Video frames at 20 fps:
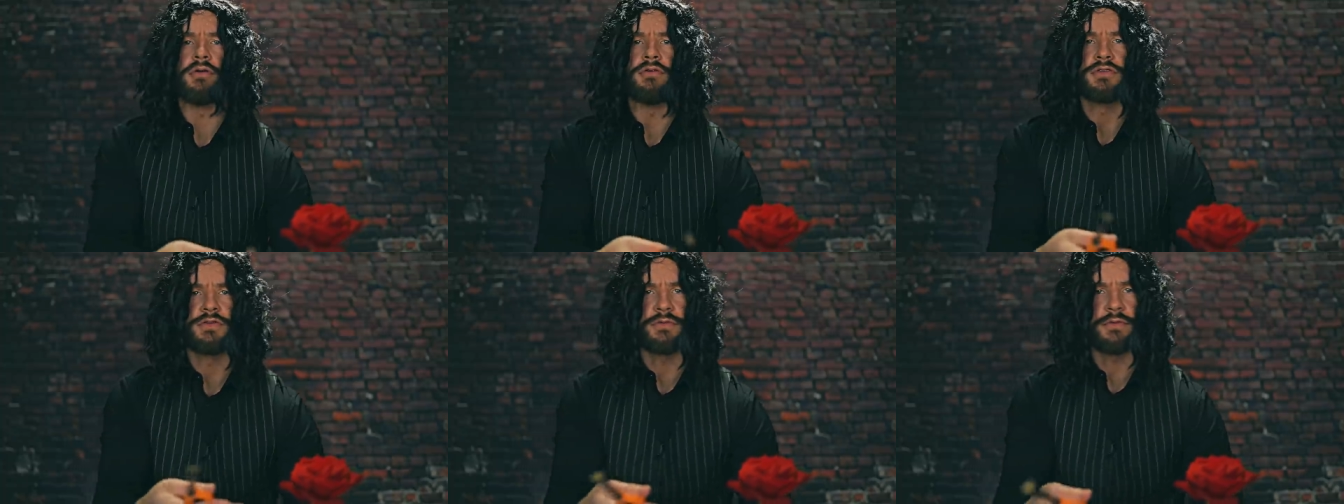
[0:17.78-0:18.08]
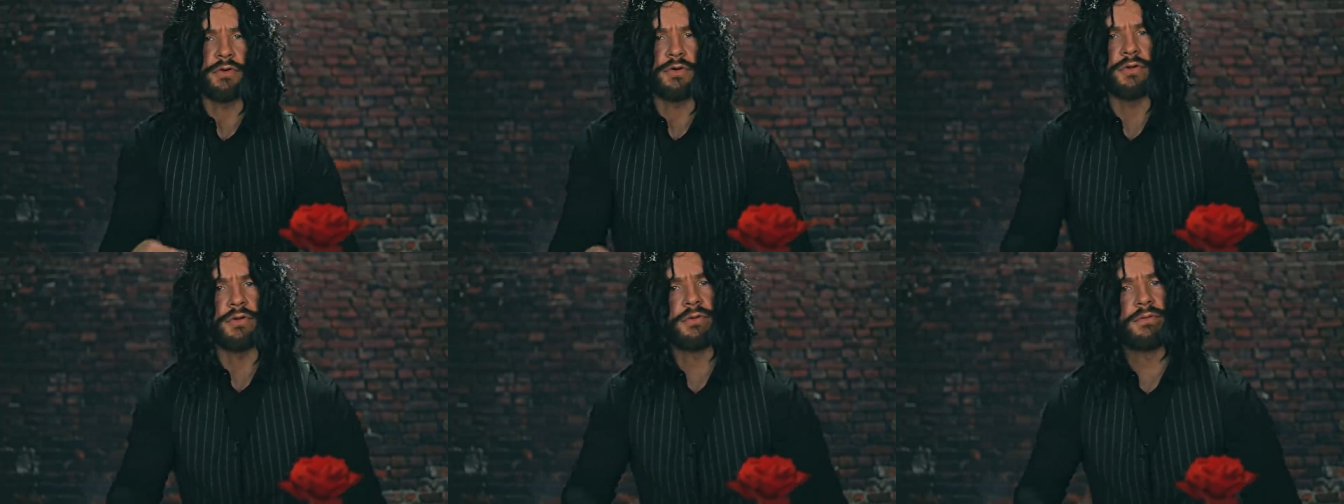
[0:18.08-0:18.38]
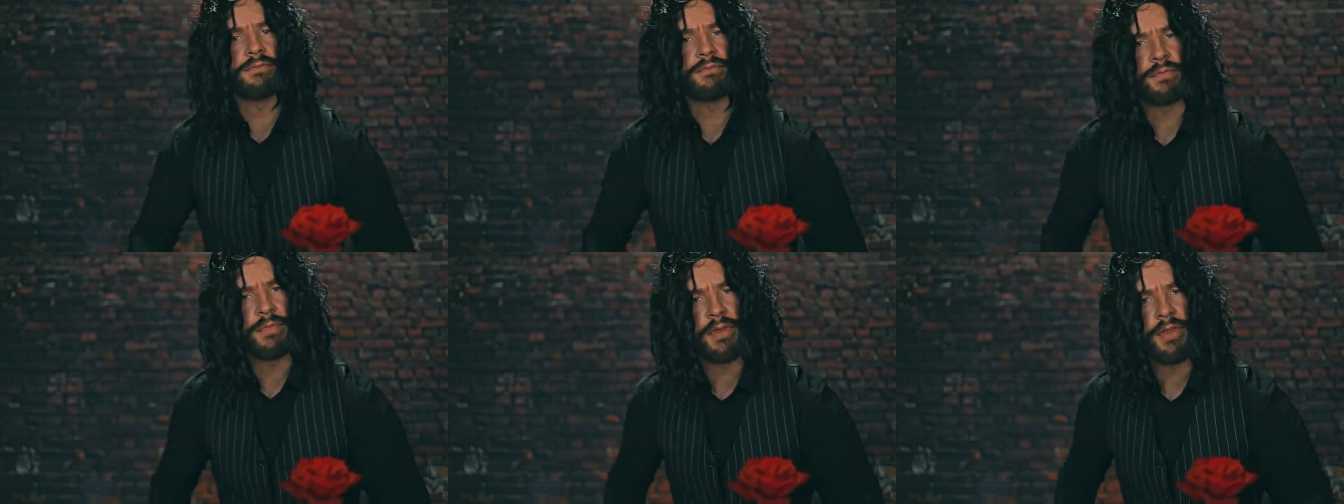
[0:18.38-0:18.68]
Rooms for you.
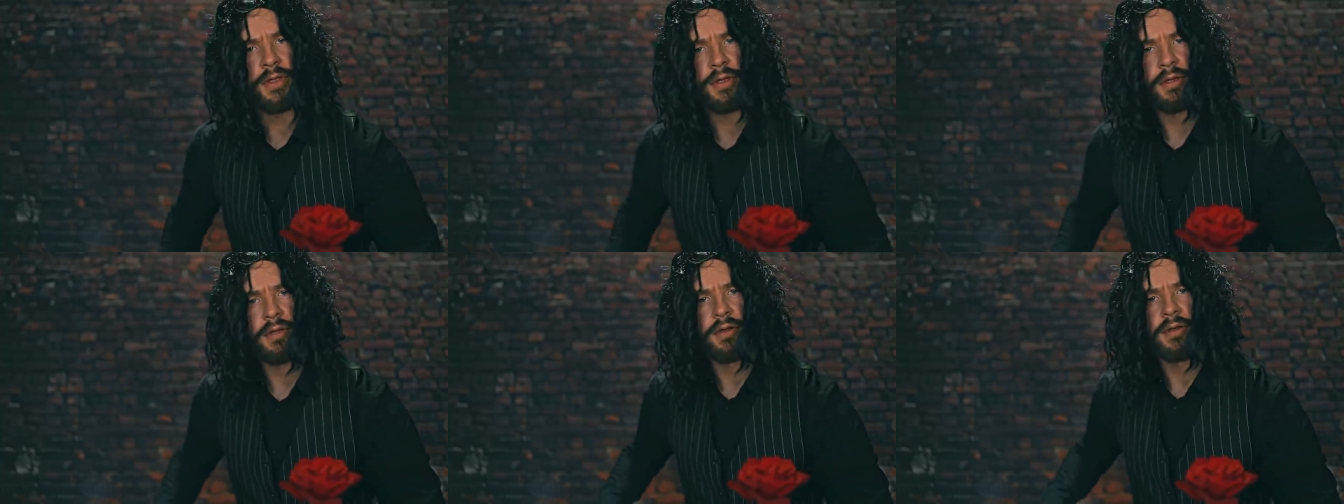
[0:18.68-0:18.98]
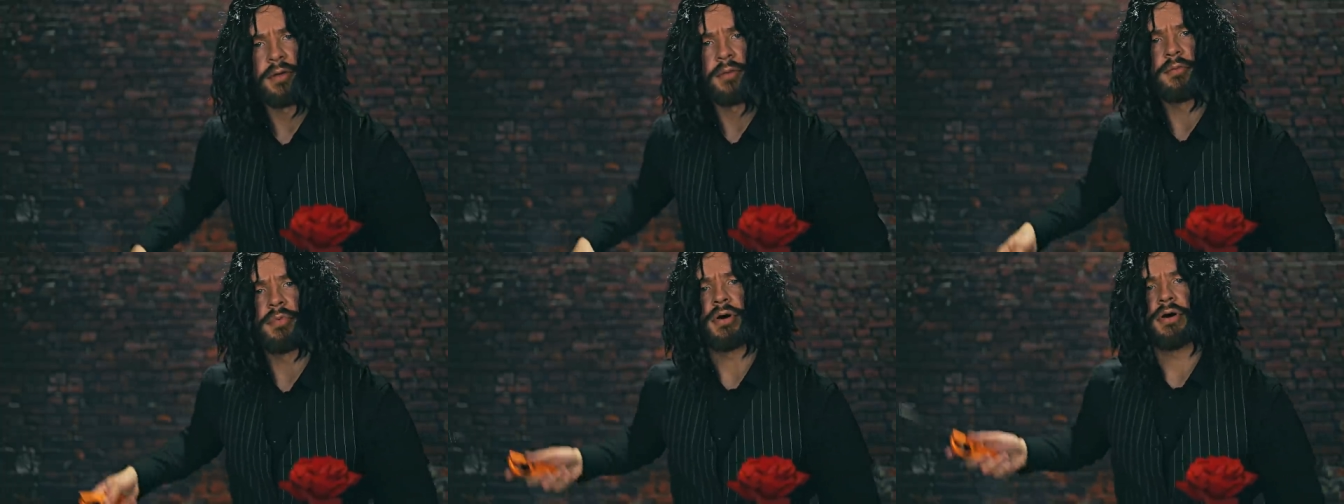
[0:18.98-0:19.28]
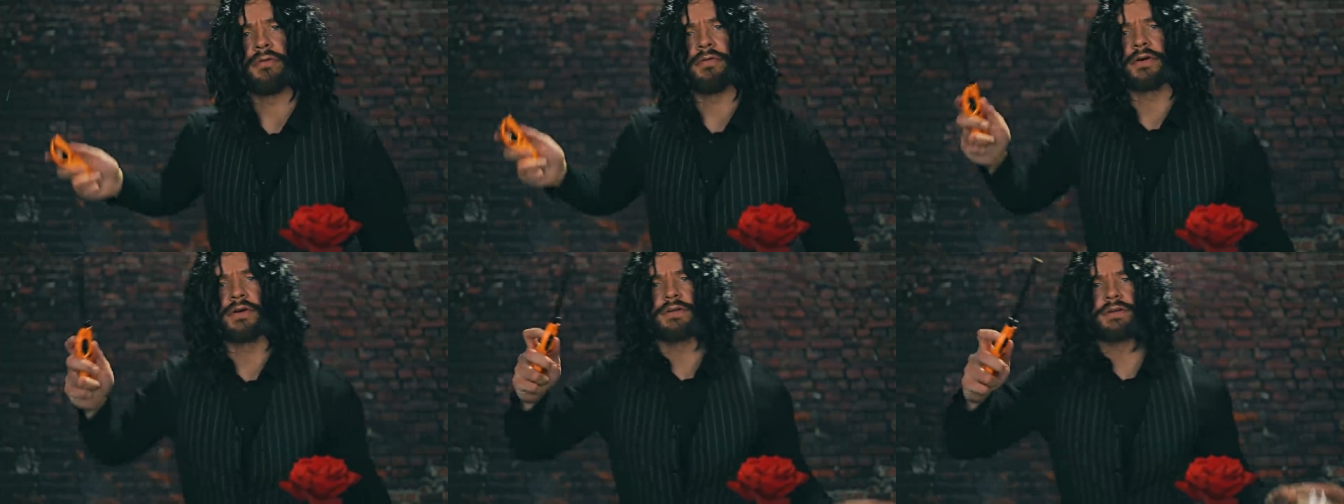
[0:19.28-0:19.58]

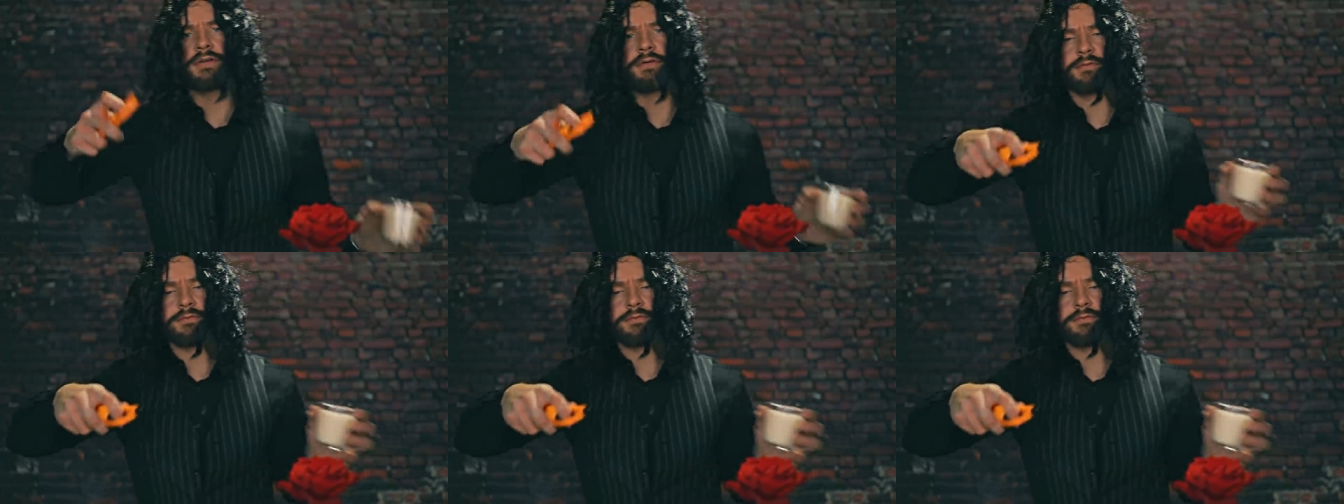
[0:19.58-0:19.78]
Perfect.